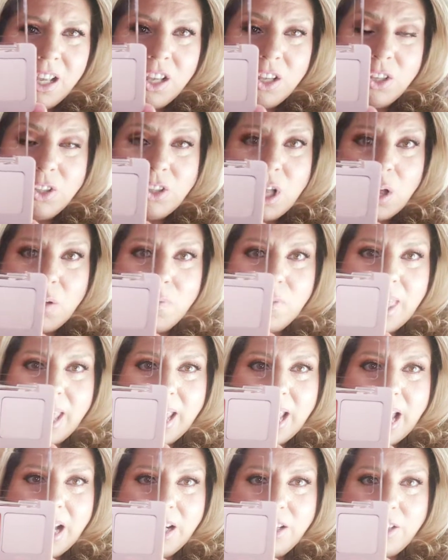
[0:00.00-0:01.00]
So they
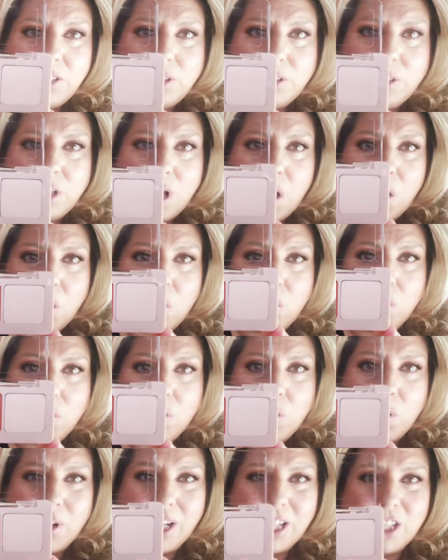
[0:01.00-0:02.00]
are so
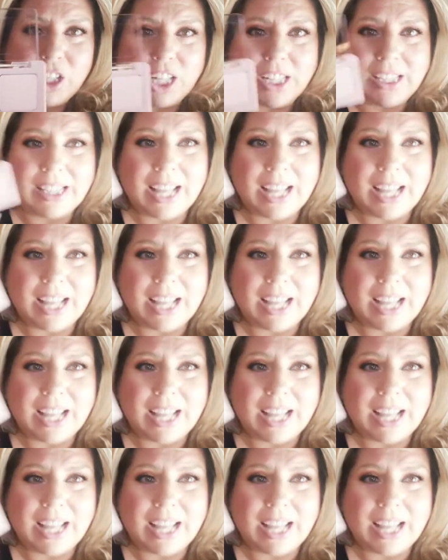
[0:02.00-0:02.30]
gorgeous.